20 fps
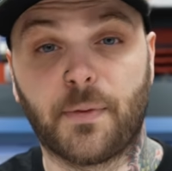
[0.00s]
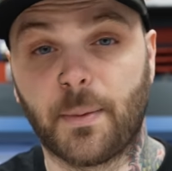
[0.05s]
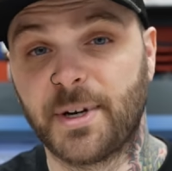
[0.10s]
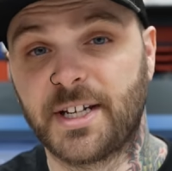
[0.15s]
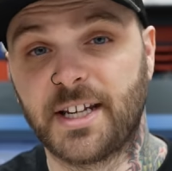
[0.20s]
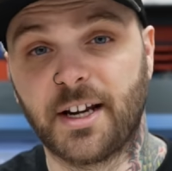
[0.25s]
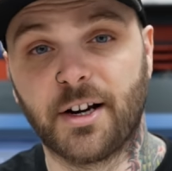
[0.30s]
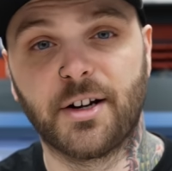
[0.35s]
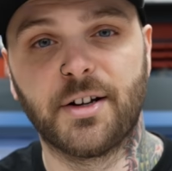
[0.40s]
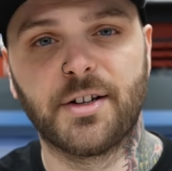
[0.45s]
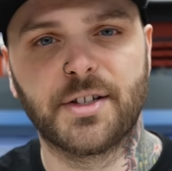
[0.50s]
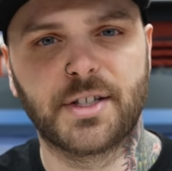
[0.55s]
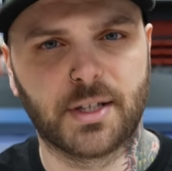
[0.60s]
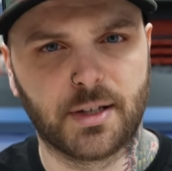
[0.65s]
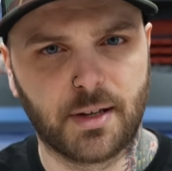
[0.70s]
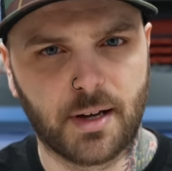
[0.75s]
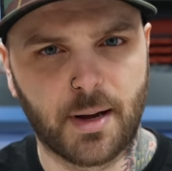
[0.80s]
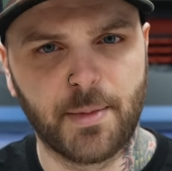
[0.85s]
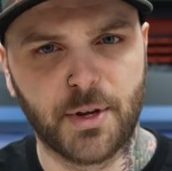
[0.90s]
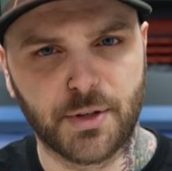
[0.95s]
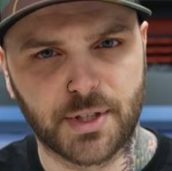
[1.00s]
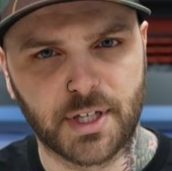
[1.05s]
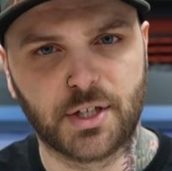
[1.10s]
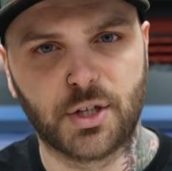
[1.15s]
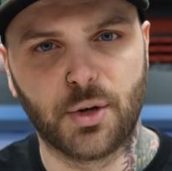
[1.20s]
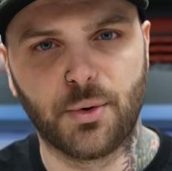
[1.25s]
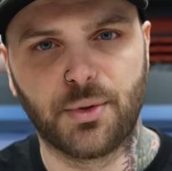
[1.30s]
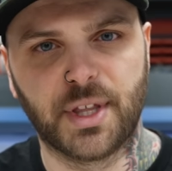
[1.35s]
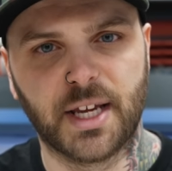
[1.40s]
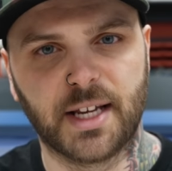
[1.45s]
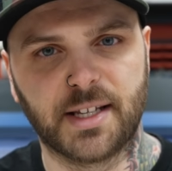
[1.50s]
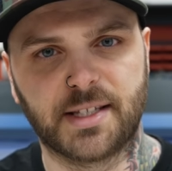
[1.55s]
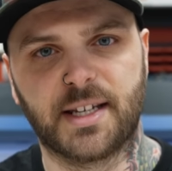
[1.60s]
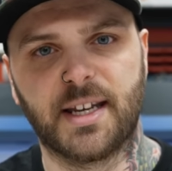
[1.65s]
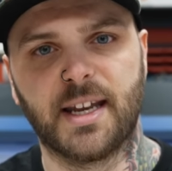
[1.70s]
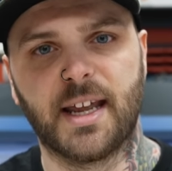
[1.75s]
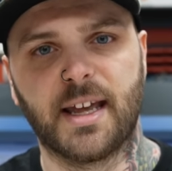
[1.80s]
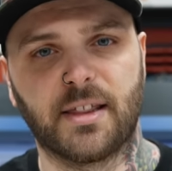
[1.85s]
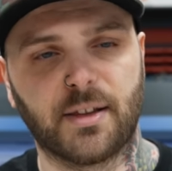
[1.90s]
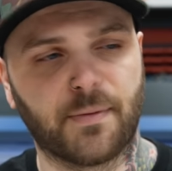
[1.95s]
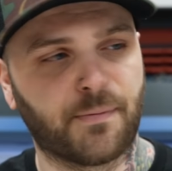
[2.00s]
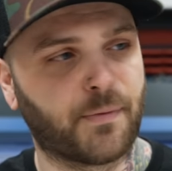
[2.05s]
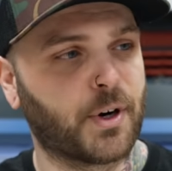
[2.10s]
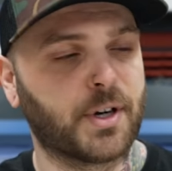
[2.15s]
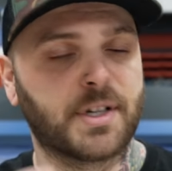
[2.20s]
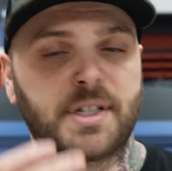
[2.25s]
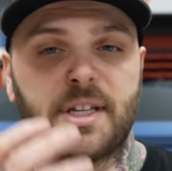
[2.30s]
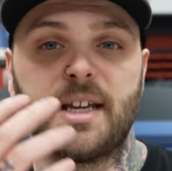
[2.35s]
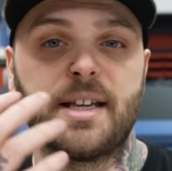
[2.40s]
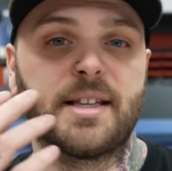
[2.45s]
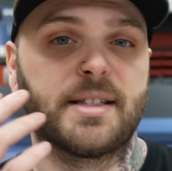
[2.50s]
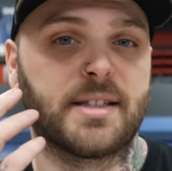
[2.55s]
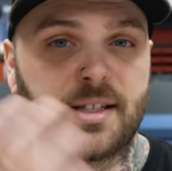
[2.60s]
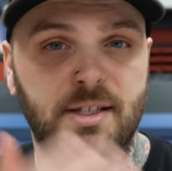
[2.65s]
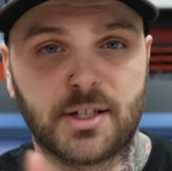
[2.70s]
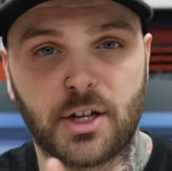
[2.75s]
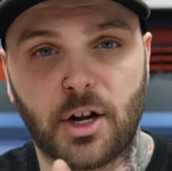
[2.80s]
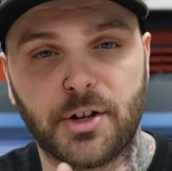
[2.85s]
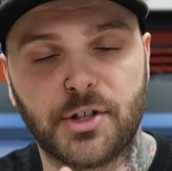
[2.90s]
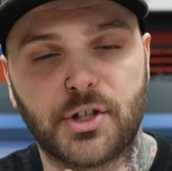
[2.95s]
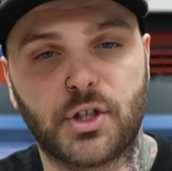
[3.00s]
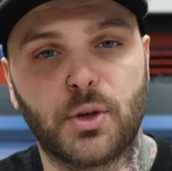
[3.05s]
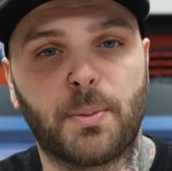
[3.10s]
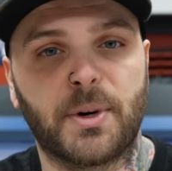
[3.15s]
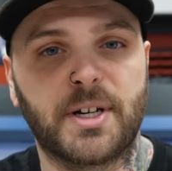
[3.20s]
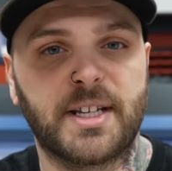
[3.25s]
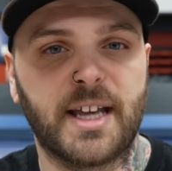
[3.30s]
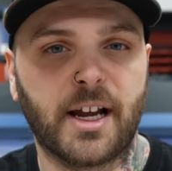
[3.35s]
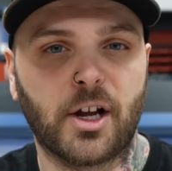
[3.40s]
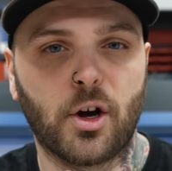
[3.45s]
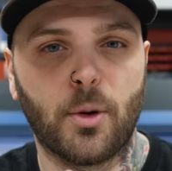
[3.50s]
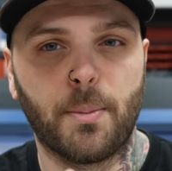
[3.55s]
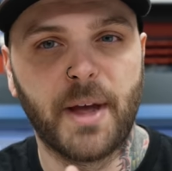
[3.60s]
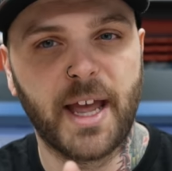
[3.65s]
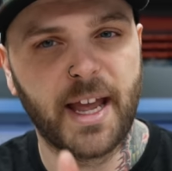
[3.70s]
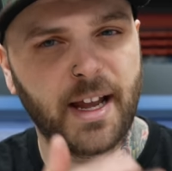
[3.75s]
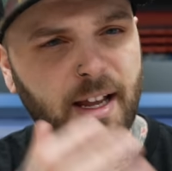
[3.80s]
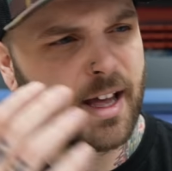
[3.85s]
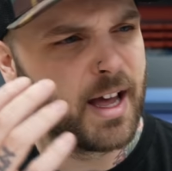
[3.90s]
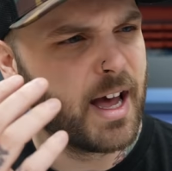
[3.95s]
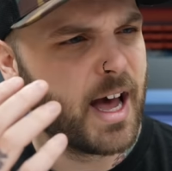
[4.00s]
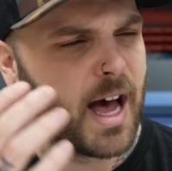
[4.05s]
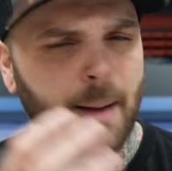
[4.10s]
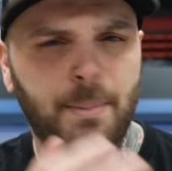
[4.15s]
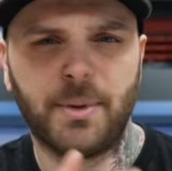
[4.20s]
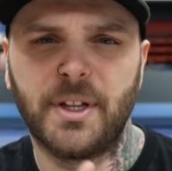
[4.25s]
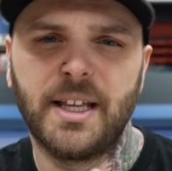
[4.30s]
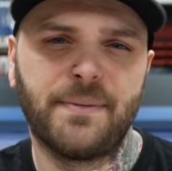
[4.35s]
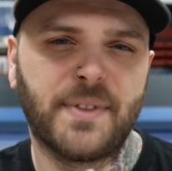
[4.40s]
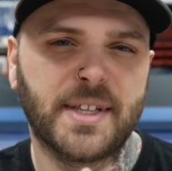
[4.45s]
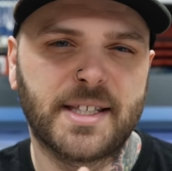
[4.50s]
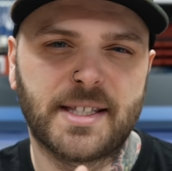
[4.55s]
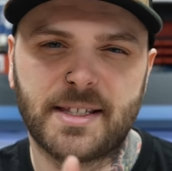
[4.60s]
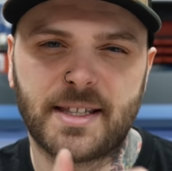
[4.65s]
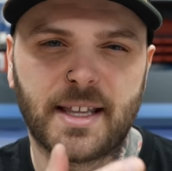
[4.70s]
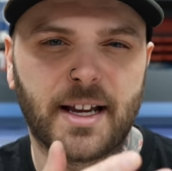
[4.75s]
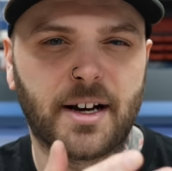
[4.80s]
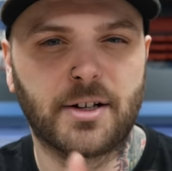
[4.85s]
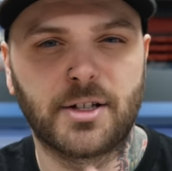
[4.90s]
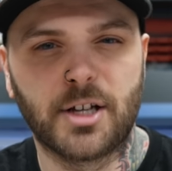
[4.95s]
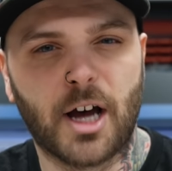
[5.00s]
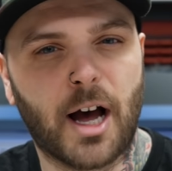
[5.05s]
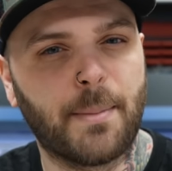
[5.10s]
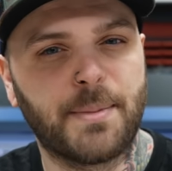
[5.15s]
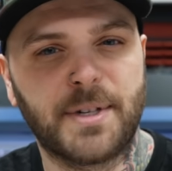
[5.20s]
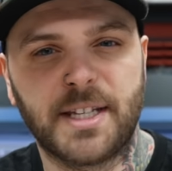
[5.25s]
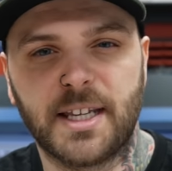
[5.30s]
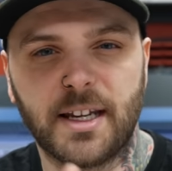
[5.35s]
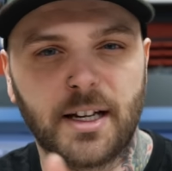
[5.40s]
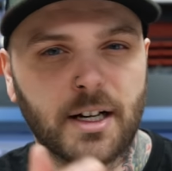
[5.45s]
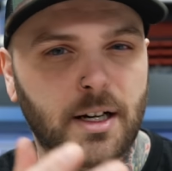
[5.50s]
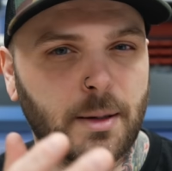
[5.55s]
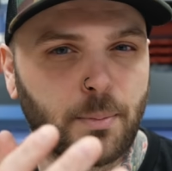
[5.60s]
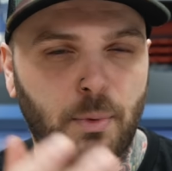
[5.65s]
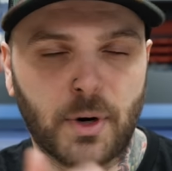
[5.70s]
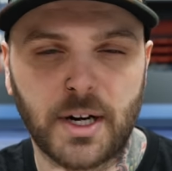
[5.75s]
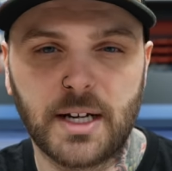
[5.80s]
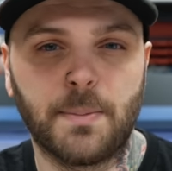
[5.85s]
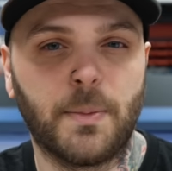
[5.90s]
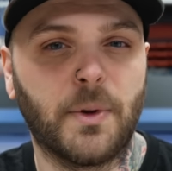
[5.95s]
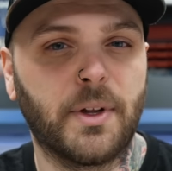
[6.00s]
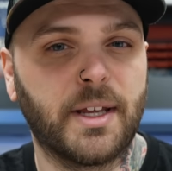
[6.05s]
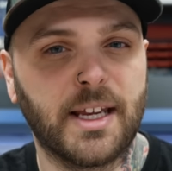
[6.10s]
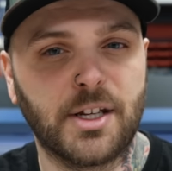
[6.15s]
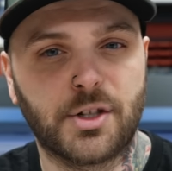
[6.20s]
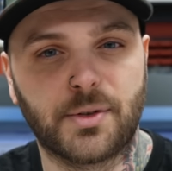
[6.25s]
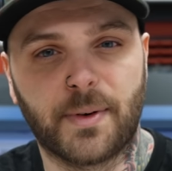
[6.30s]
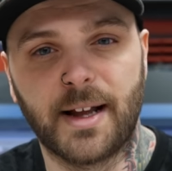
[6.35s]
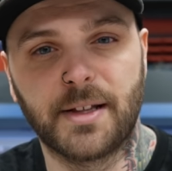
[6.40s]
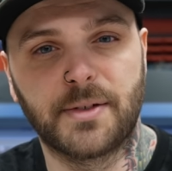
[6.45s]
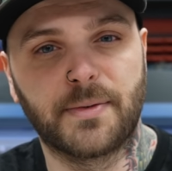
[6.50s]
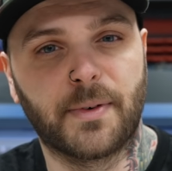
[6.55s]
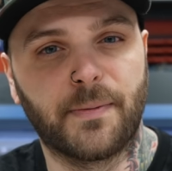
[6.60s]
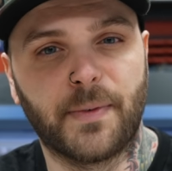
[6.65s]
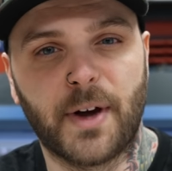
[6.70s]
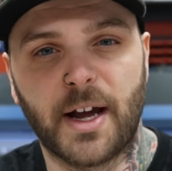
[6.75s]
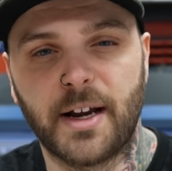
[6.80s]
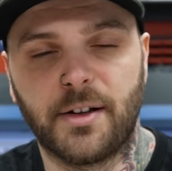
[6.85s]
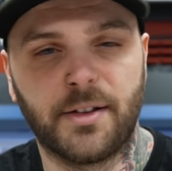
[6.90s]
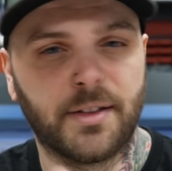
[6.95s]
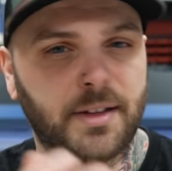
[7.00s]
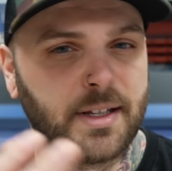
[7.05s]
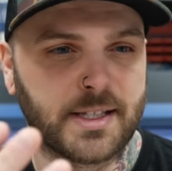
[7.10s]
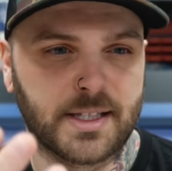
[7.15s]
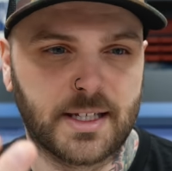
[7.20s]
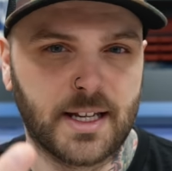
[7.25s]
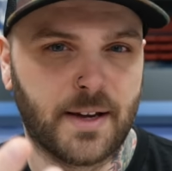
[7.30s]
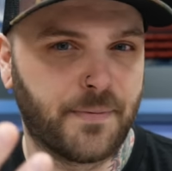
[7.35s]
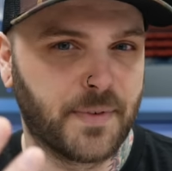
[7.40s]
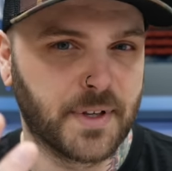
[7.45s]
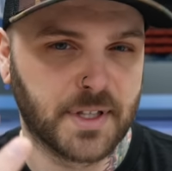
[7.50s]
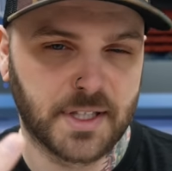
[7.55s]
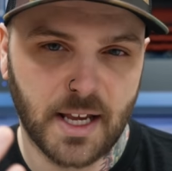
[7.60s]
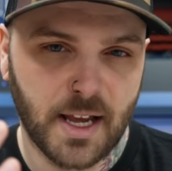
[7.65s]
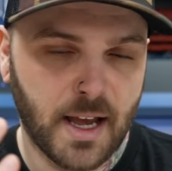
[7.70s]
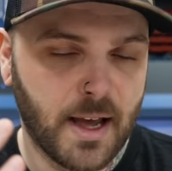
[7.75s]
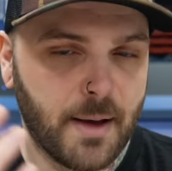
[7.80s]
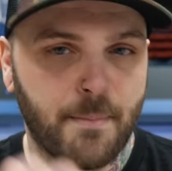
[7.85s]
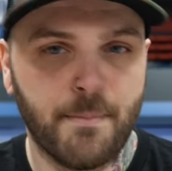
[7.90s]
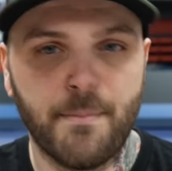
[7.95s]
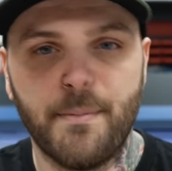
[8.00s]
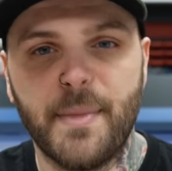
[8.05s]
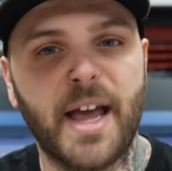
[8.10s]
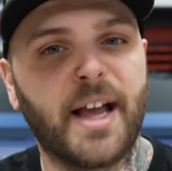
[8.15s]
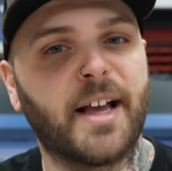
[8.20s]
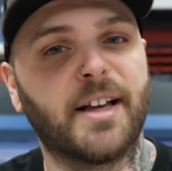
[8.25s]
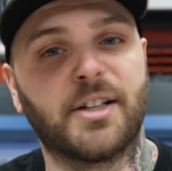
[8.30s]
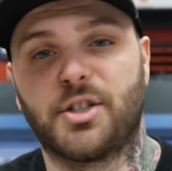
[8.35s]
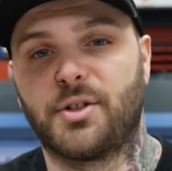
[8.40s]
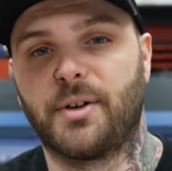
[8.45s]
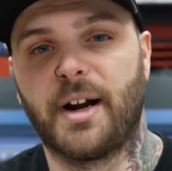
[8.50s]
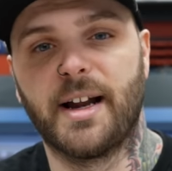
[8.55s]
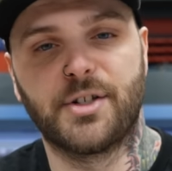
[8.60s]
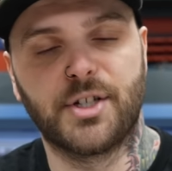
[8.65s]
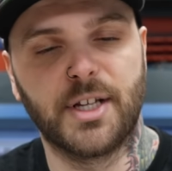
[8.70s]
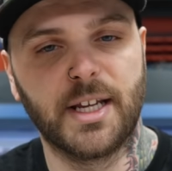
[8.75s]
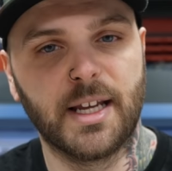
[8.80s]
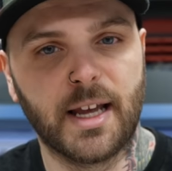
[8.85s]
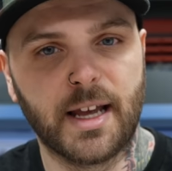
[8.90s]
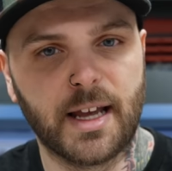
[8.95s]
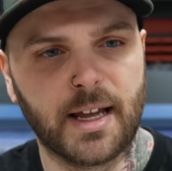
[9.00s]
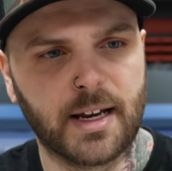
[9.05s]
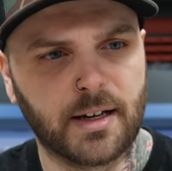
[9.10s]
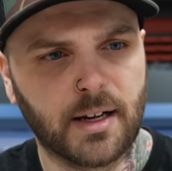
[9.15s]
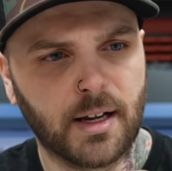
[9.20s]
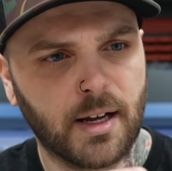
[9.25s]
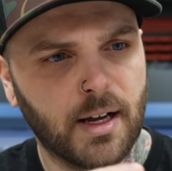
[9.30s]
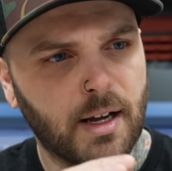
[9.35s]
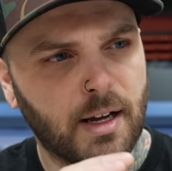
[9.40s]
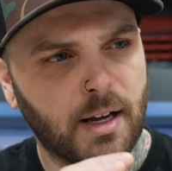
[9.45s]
for materials, I'm using two things today. The first is the Stahl Supertek Opaque. I believe this is their top tier printable heat transfer vinyl. This stuff is mega stretchy and